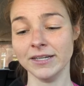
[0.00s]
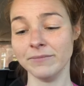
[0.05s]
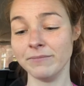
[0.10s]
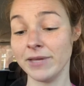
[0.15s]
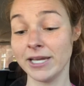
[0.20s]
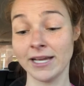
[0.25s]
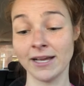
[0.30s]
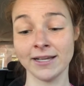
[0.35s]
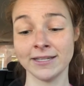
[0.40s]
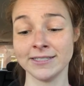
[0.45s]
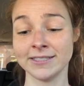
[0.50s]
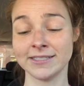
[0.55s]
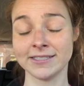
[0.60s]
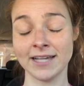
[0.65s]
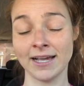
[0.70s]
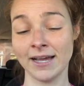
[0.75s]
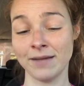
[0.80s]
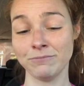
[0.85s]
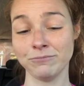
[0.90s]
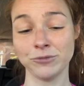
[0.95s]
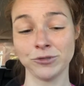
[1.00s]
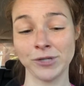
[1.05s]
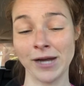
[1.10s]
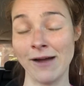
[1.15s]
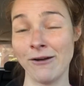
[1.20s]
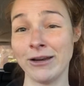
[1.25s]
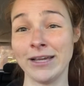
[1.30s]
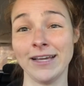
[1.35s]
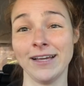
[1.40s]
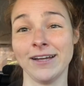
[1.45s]
because I'm
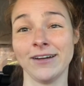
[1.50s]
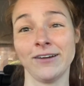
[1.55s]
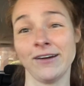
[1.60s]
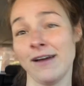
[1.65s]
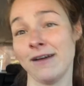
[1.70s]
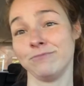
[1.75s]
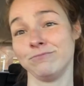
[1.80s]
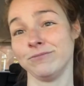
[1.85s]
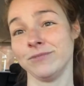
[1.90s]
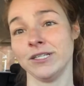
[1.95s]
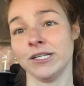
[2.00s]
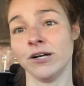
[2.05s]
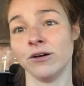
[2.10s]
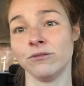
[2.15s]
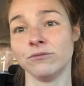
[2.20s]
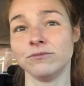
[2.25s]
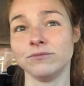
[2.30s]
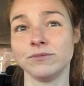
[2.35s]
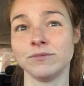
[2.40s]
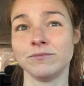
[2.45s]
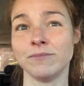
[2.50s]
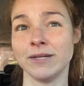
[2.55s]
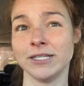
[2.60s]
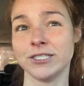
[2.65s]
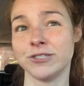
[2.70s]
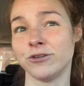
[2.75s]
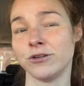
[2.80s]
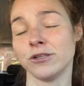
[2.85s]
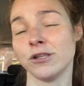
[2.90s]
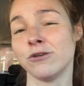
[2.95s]
drowning, or my
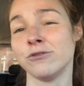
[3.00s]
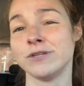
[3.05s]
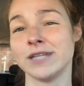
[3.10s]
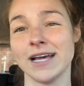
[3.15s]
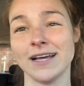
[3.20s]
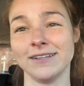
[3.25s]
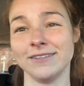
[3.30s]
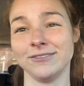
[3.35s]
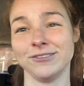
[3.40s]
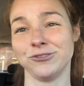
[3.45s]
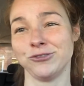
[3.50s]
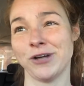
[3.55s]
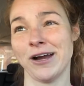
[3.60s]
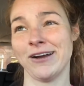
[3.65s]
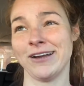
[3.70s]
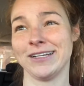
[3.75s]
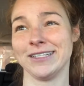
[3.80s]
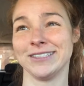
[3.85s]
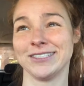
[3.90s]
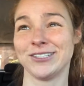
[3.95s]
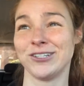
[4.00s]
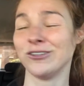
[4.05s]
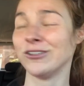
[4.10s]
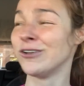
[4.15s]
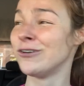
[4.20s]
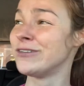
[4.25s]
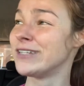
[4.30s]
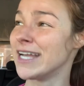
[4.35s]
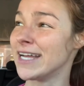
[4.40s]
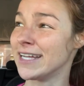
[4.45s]
student loan debt, I'm drowning in student
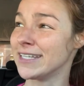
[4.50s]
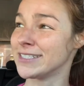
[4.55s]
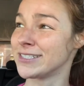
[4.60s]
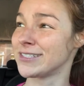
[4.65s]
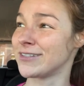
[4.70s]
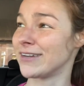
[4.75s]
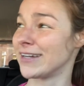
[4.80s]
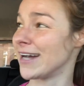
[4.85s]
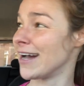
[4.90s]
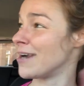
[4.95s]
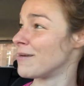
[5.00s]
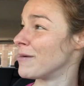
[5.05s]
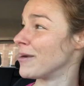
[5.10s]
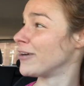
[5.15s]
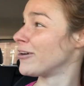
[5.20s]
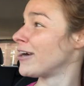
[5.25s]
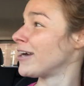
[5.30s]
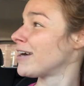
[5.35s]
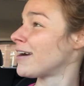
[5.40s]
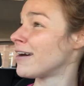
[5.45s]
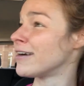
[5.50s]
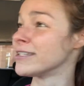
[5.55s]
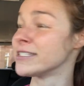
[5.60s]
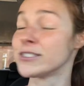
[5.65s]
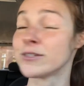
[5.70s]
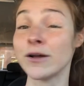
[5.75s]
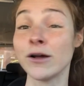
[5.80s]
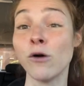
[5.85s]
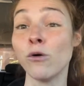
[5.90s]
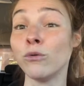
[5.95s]
loan debt. So I cut out my credit cards,
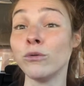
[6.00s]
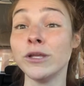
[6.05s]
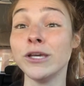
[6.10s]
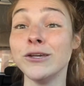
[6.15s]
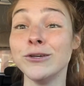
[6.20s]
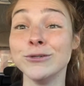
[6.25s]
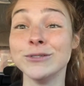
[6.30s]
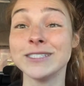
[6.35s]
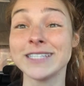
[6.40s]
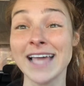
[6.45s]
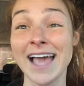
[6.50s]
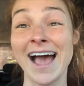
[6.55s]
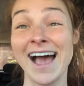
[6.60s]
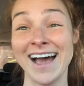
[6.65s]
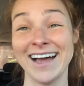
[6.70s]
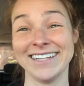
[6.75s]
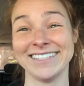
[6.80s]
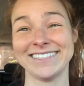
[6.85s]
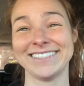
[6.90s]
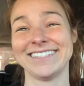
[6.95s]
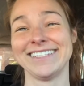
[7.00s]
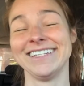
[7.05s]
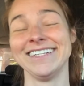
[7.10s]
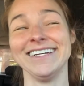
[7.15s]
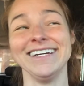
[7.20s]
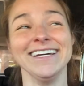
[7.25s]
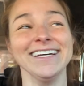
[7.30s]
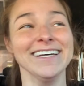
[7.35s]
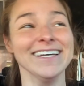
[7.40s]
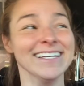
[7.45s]
so I only use cash.
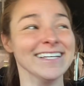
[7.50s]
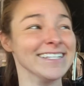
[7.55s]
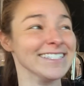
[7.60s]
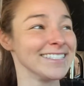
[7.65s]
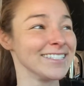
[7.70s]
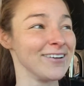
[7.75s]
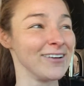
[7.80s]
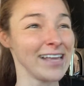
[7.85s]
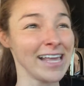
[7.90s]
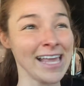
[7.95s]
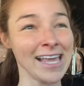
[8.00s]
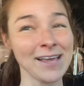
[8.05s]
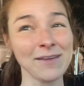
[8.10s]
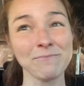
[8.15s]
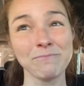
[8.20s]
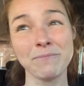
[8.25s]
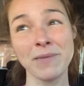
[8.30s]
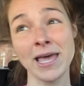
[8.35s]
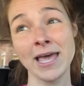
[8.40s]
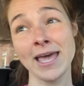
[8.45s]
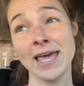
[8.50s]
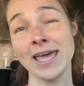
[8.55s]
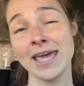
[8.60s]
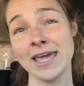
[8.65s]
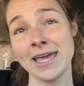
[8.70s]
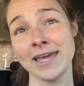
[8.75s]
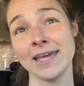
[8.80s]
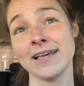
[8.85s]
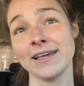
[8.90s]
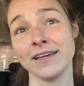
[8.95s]
So I can't
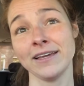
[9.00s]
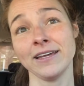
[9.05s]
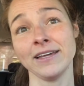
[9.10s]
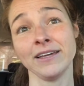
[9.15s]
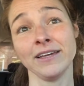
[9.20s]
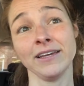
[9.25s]
pay